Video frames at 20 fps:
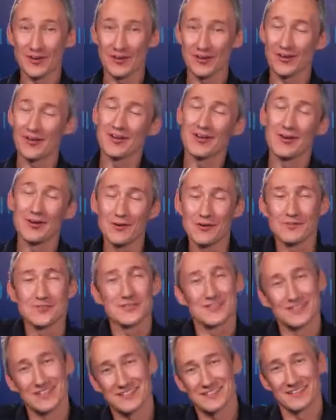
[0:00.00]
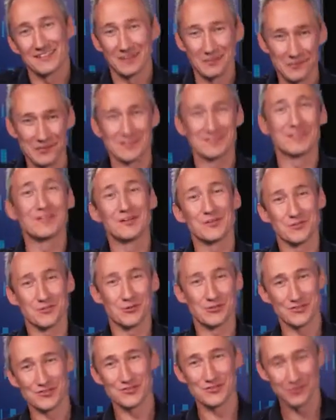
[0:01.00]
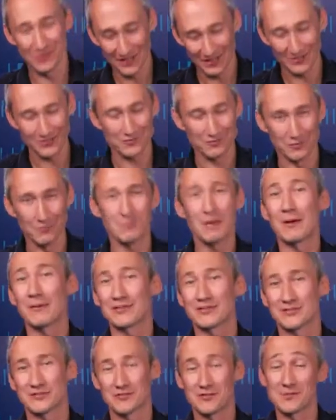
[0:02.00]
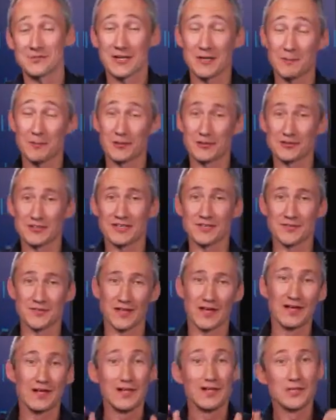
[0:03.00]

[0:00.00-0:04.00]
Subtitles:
And I know, obviously, it's a little bit tedious watching somebody else run PowerShell scripts. I apologize for that.